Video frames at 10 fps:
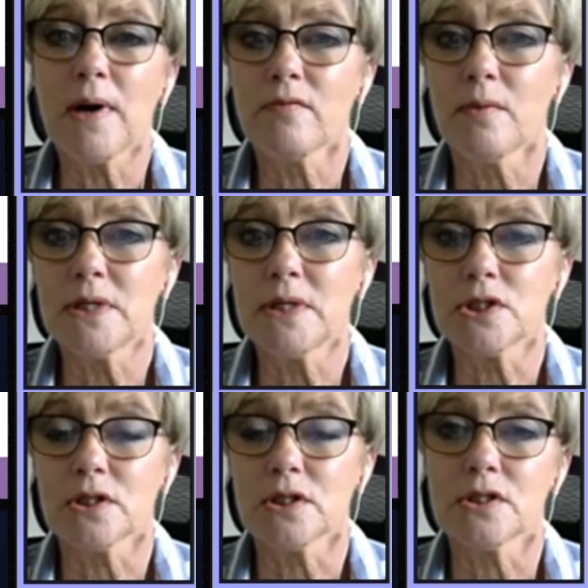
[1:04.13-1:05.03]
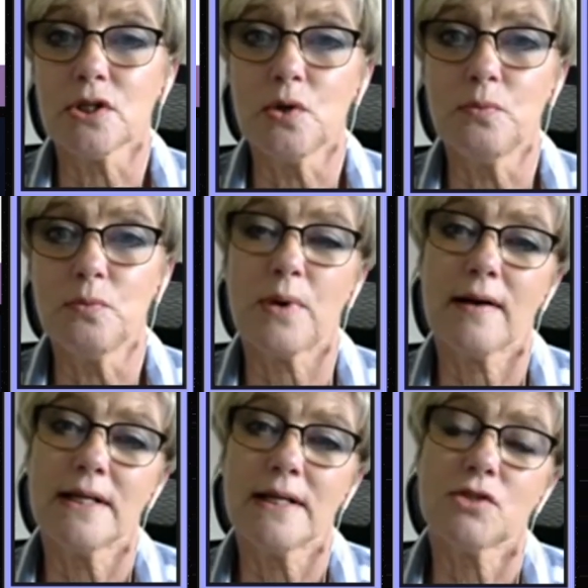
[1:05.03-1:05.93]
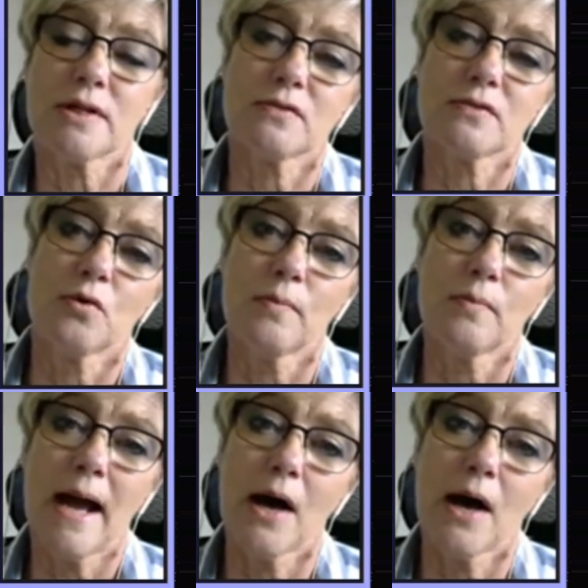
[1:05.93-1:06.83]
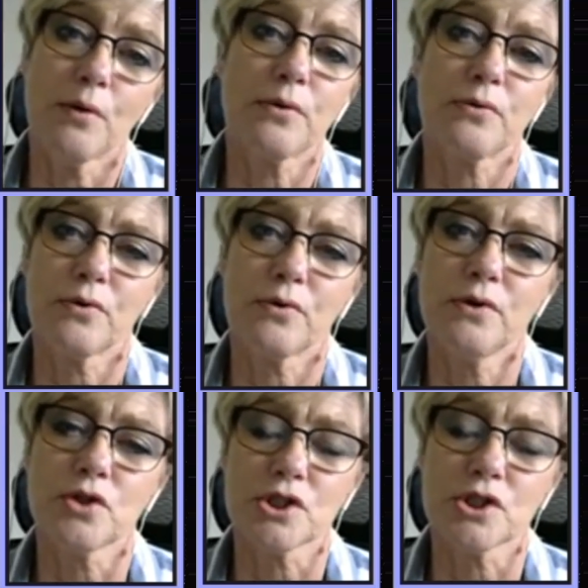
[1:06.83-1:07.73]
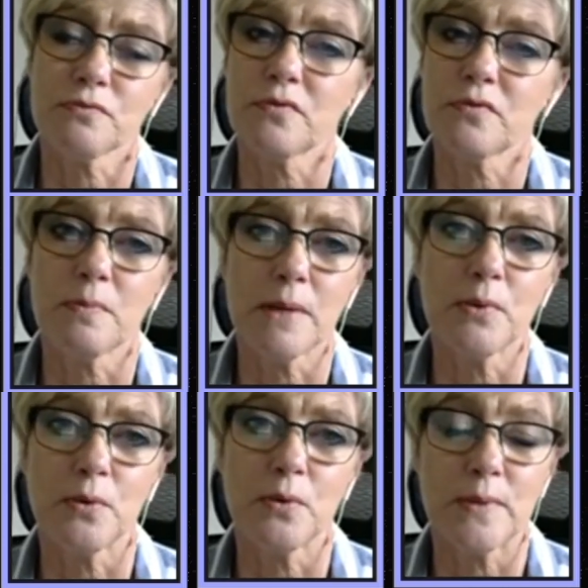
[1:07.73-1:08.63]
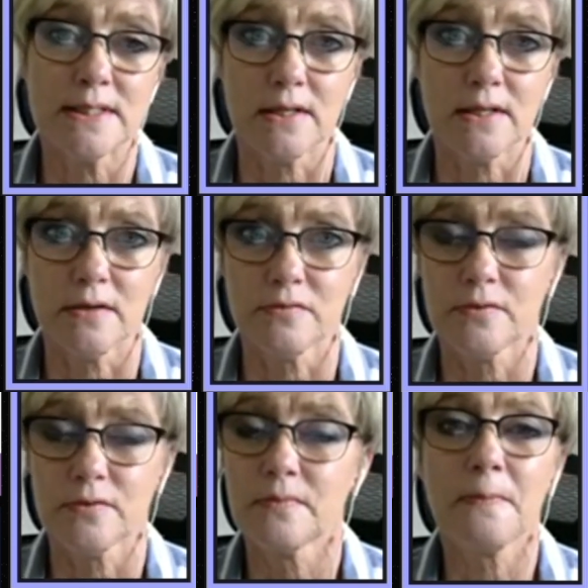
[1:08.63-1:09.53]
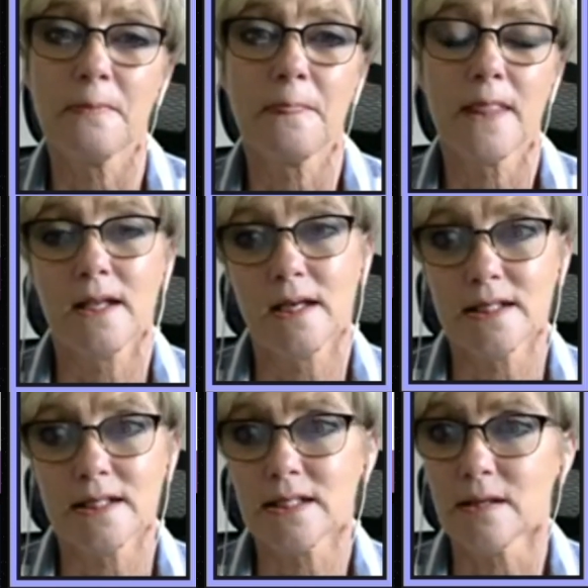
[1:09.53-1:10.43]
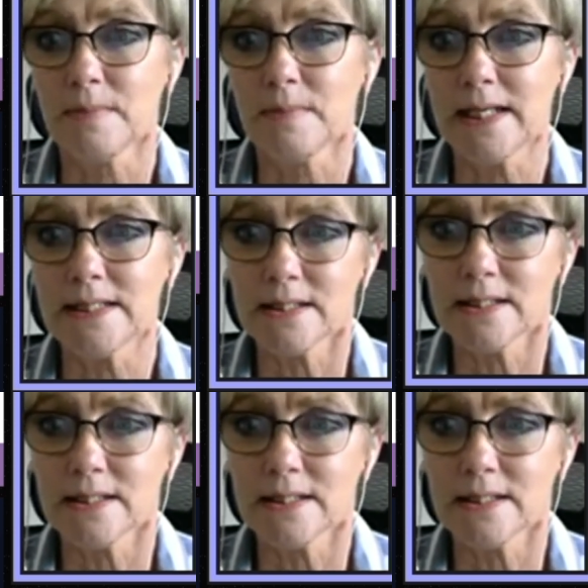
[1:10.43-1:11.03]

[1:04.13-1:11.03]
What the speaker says: of our mission to proudly transform health through nutrition for the people that we serve. Next slide, please.